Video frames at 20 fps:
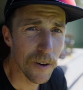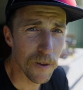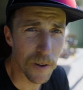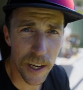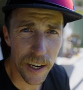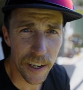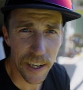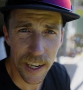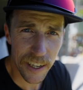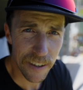
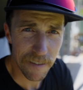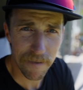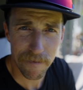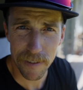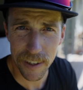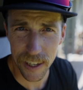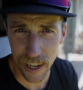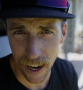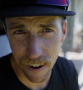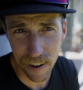without getting
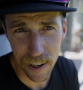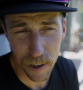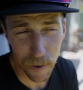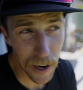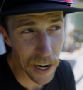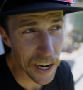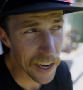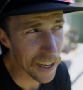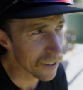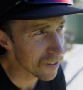carried
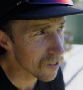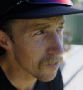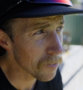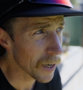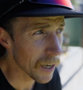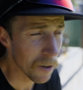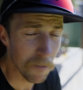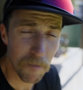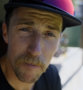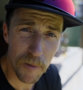away. It's
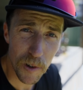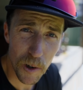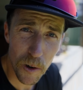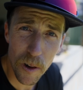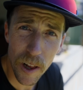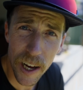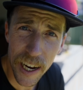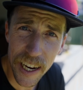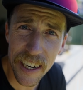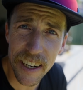about
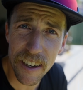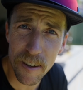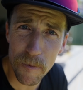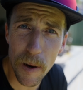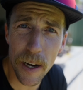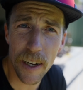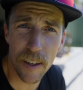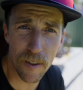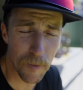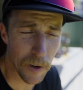all I can
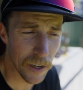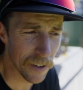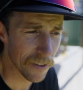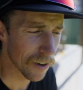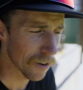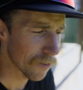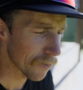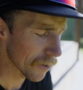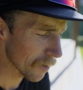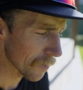expect of
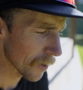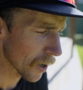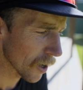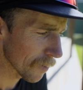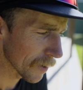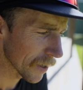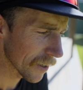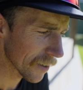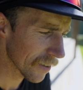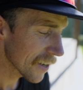myself at the
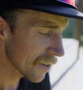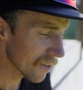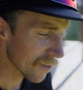moment.